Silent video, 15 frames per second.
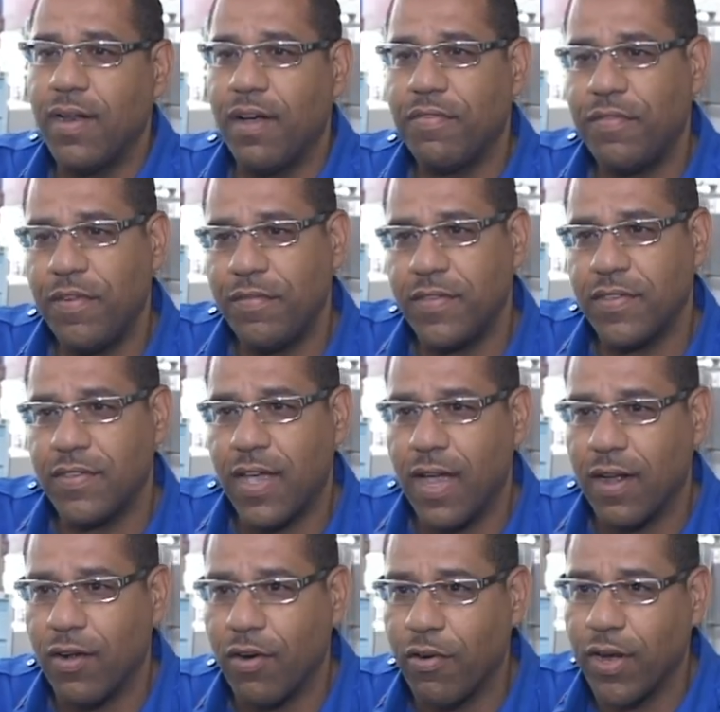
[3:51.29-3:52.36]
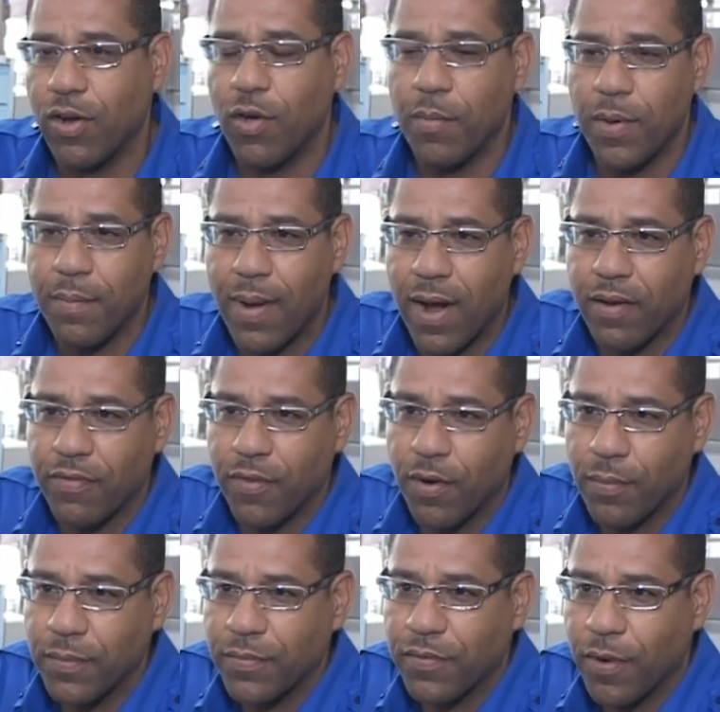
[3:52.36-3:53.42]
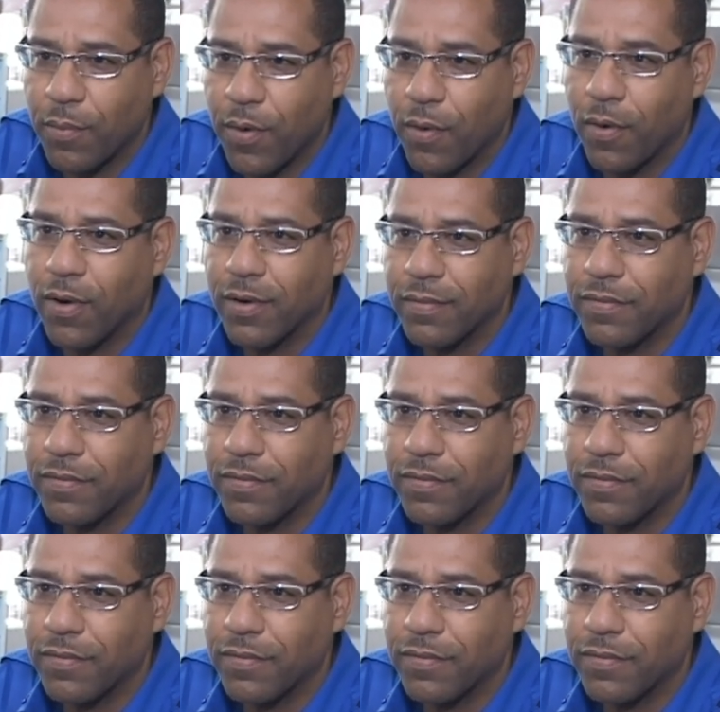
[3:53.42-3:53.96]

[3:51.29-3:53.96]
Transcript: a 50 cycle grid coming back from, from, our,